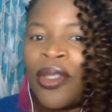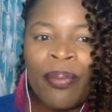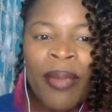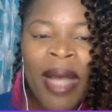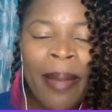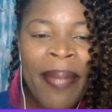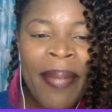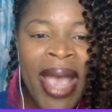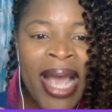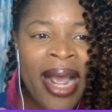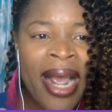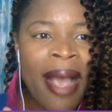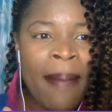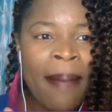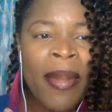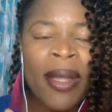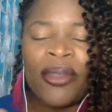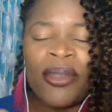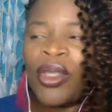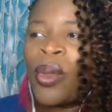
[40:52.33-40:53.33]
My bad. I'm
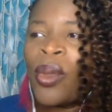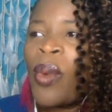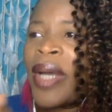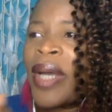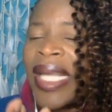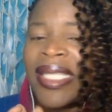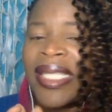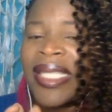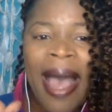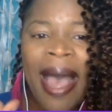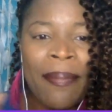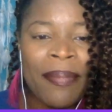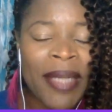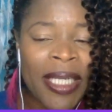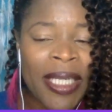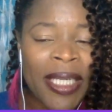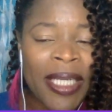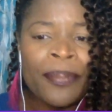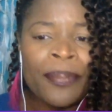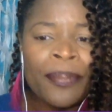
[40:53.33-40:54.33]
not sure why that's
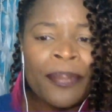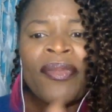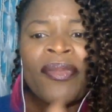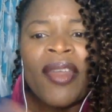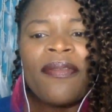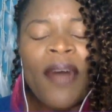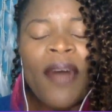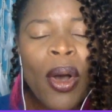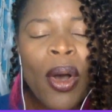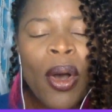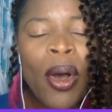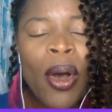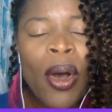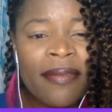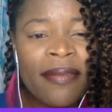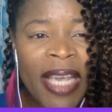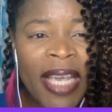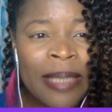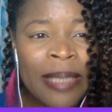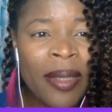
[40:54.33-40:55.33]
happening. Folks on
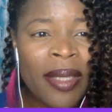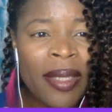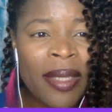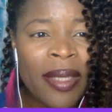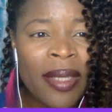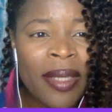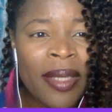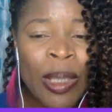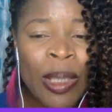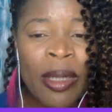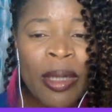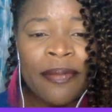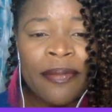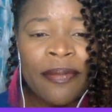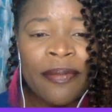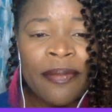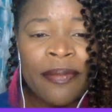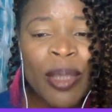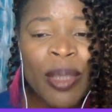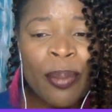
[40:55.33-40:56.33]
Facebook, thank you so much for
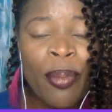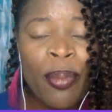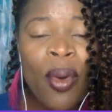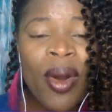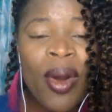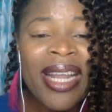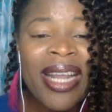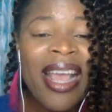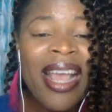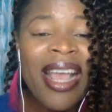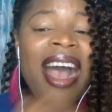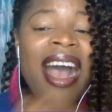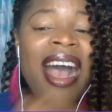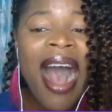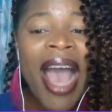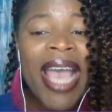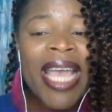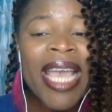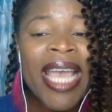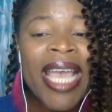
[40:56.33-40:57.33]
the support.
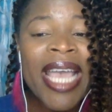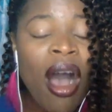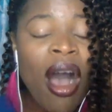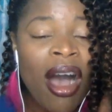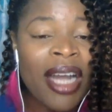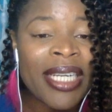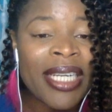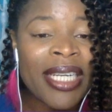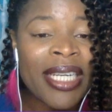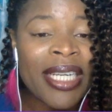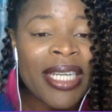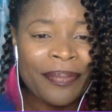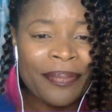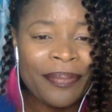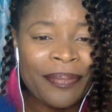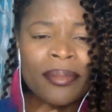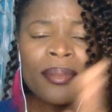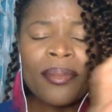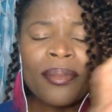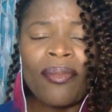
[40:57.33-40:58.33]
I am on
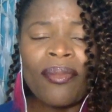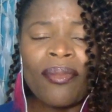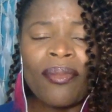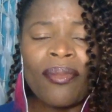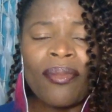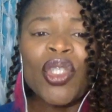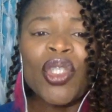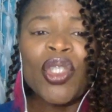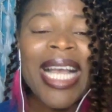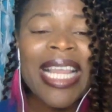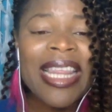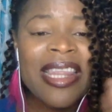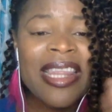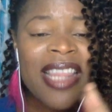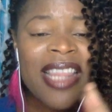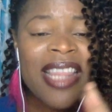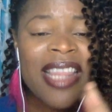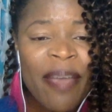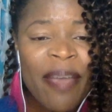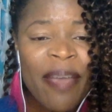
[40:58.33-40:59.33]
doing a
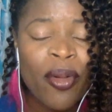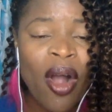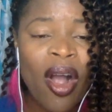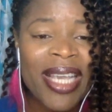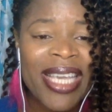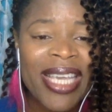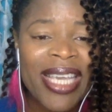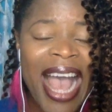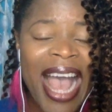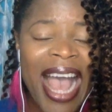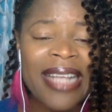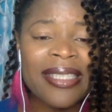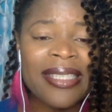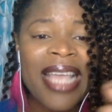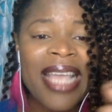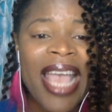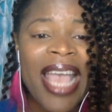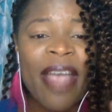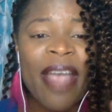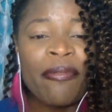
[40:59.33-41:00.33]
live broadcast
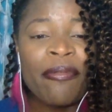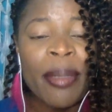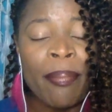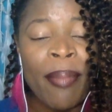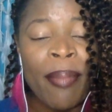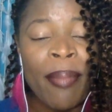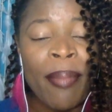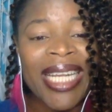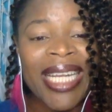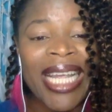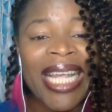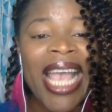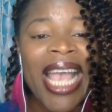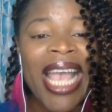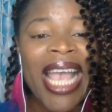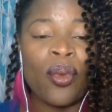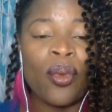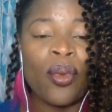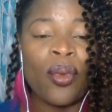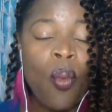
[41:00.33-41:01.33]
every Monday
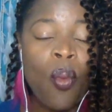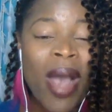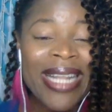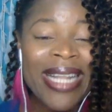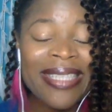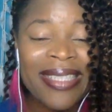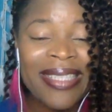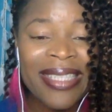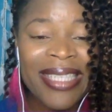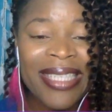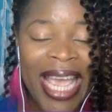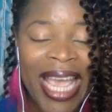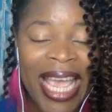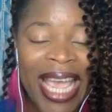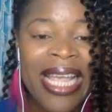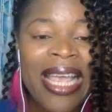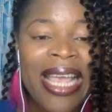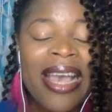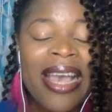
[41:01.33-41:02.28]
and Wednesday